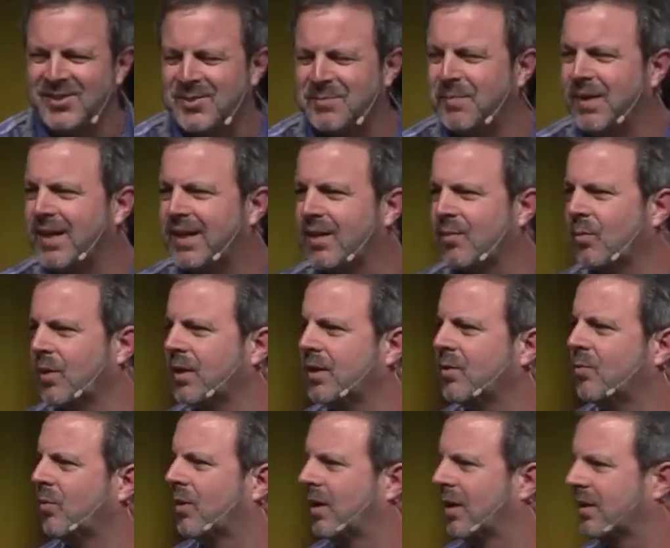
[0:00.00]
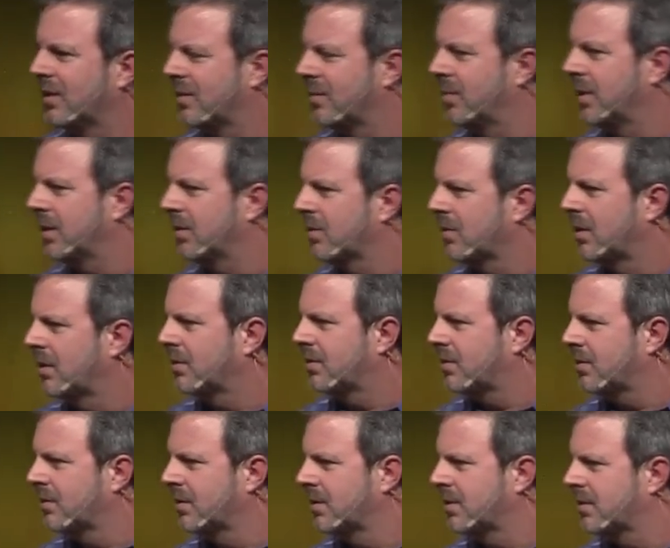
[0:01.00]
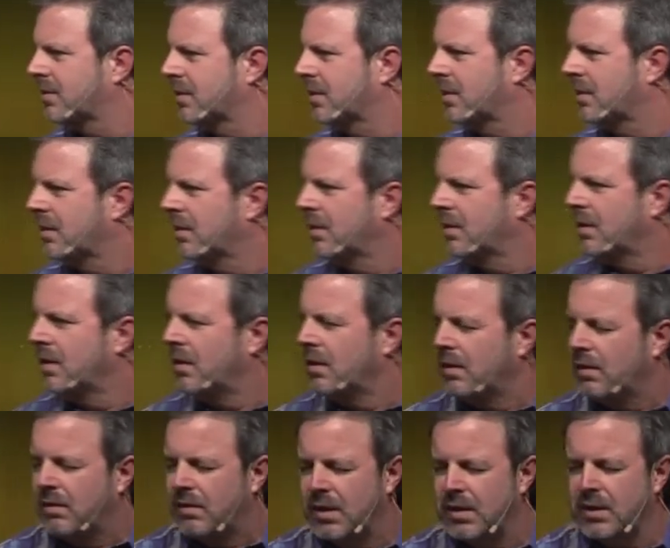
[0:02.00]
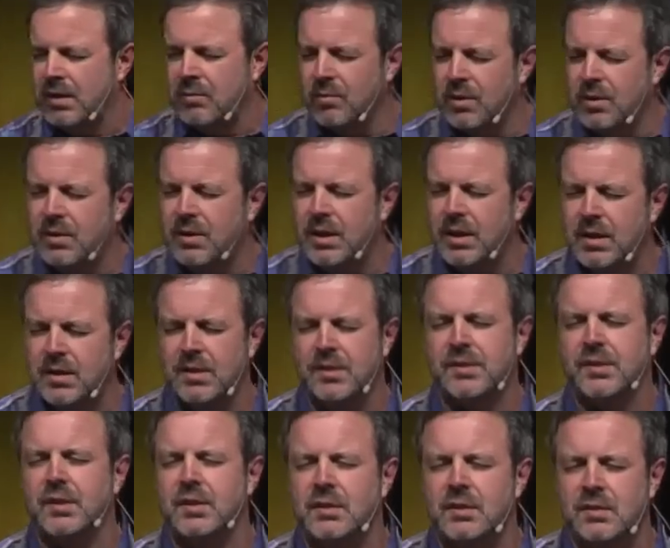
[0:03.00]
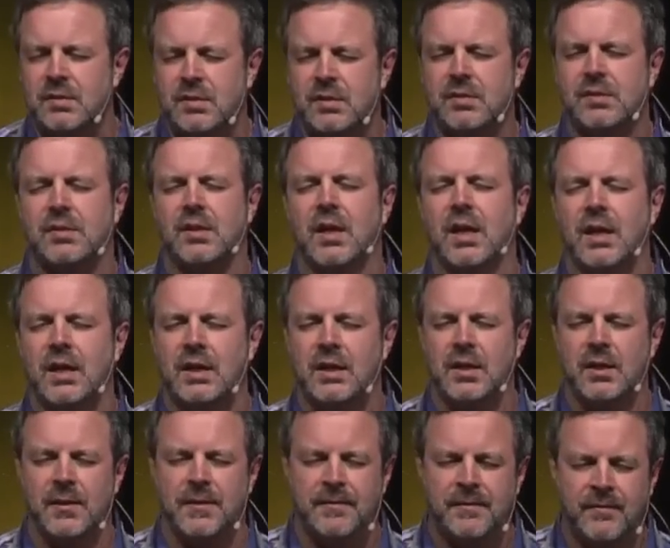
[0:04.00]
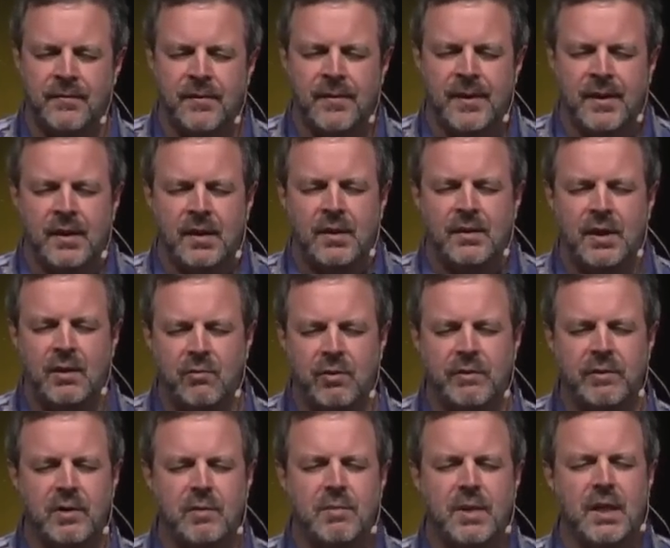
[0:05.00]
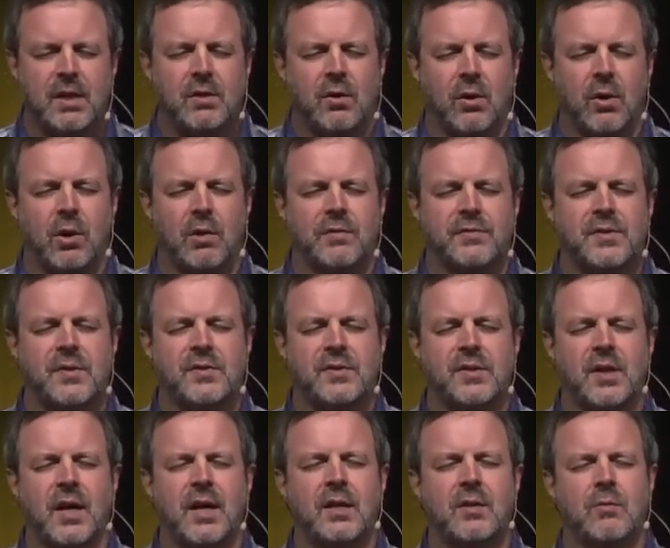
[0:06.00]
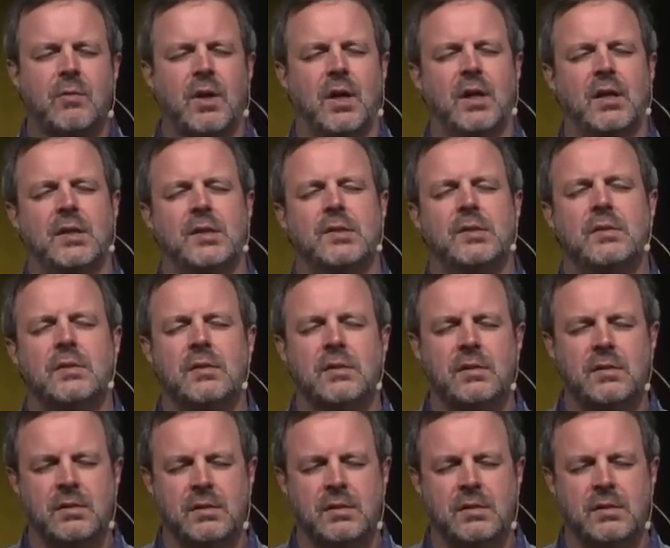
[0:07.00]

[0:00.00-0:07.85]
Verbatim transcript: Just make it what you want it to be, Lord, seriously. That you would need us into society, that we would make all of society rise,